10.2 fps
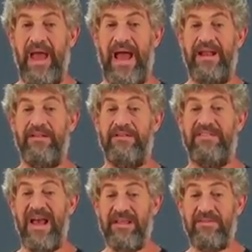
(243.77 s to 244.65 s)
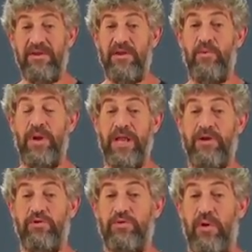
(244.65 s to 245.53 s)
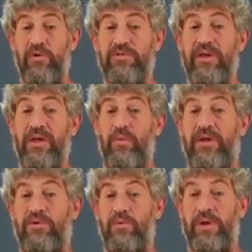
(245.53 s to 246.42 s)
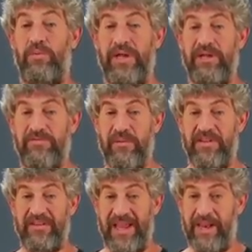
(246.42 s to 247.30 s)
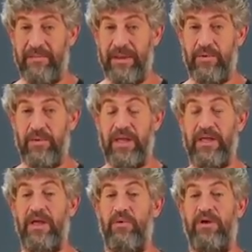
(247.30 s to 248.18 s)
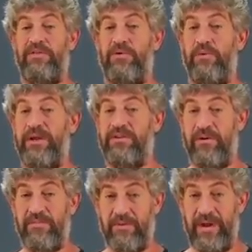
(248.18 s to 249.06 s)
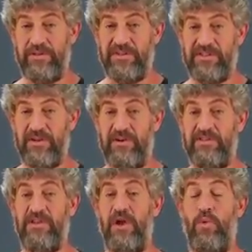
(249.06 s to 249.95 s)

And that really controls whether we read from the data memory, whether we read from the registers,